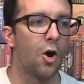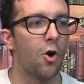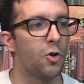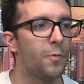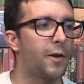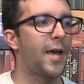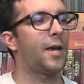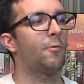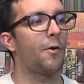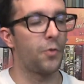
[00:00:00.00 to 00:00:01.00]
oh, you've been
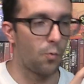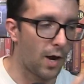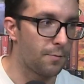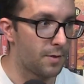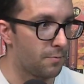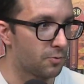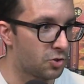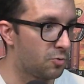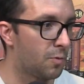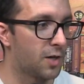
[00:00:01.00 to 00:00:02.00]
hanging around with the white people
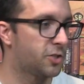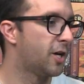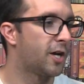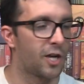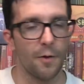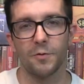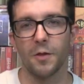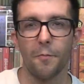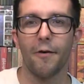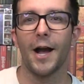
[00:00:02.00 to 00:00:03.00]
too much. Come to
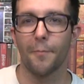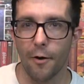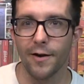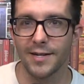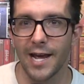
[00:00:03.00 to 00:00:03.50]
the black part of